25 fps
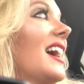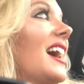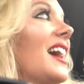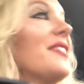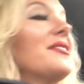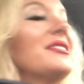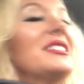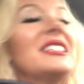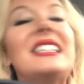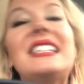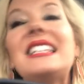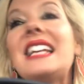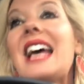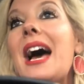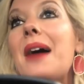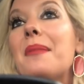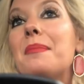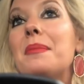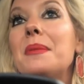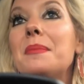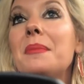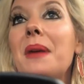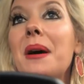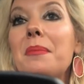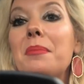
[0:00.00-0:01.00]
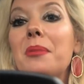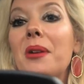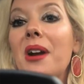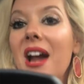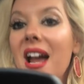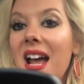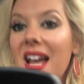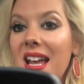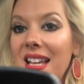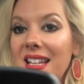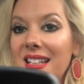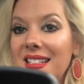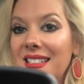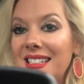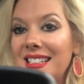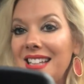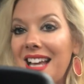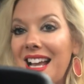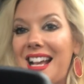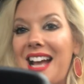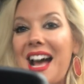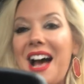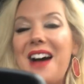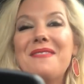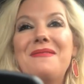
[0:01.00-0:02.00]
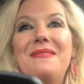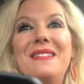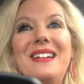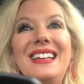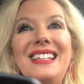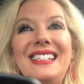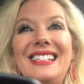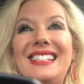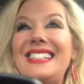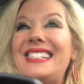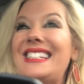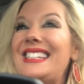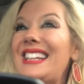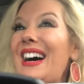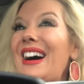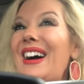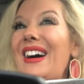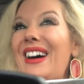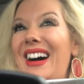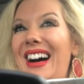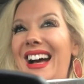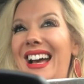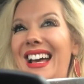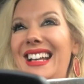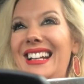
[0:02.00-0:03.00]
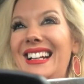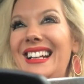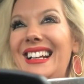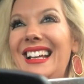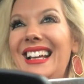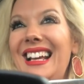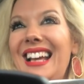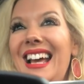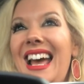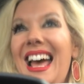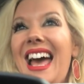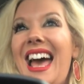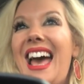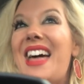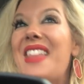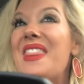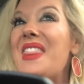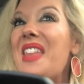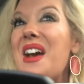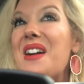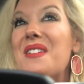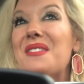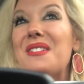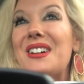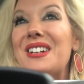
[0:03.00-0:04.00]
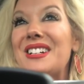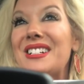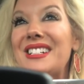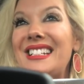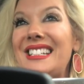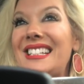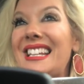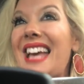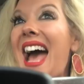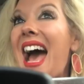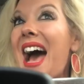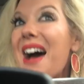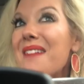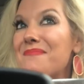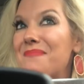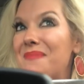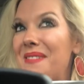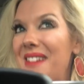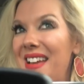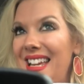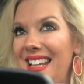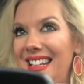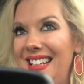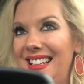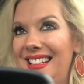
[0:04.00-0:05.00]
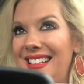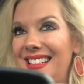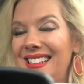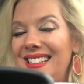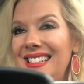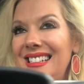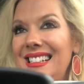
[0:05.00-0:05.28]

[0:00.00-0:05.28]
I was tapping my brakes like I've been taught, and they weren't tapping.